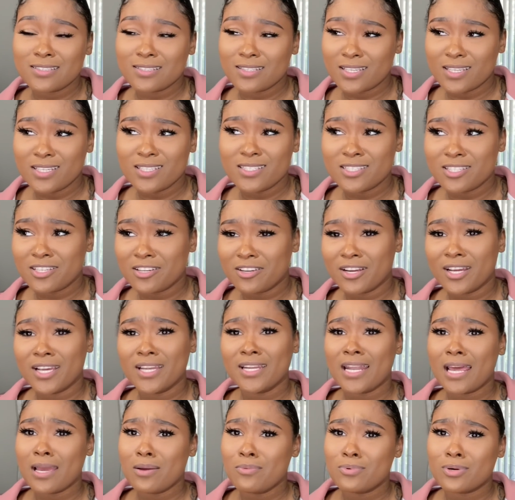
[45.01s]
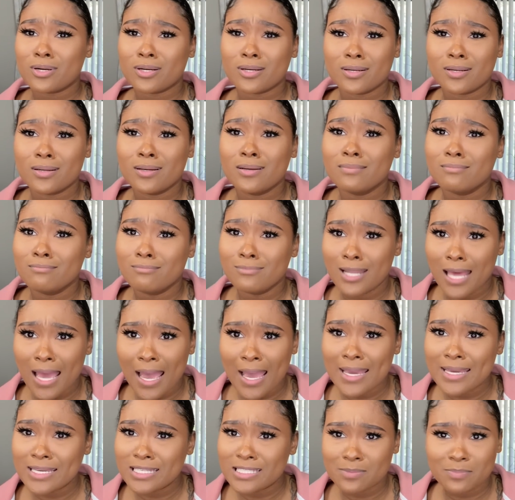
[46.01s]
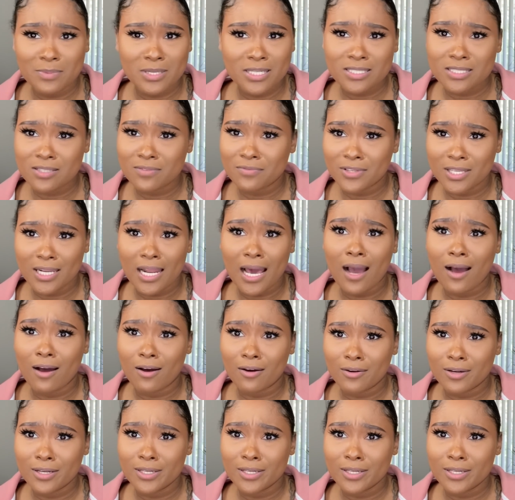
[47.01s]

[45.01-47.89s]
easier and they were not expensive at all.